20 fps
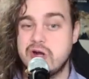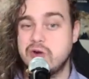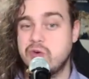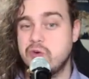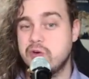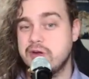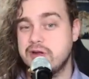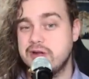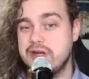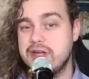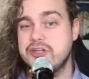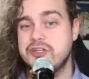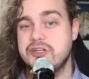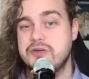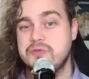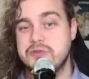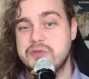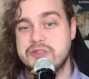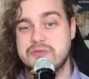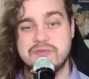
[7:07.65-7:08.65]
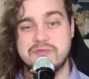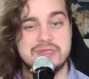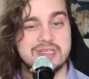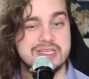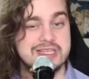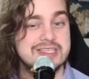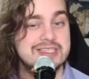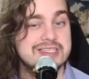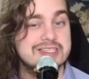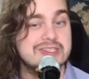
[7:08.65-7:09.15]
coordination with some
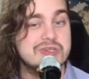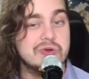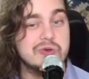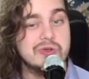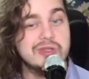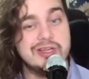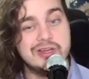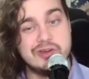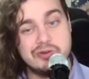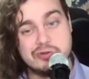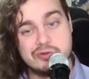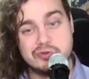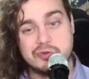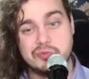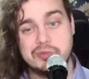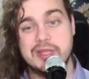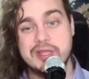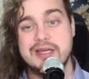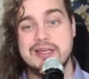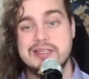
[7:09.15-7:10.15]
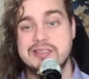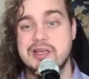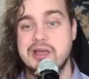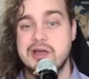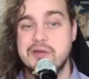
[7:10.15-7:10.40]
decent early neutral plays,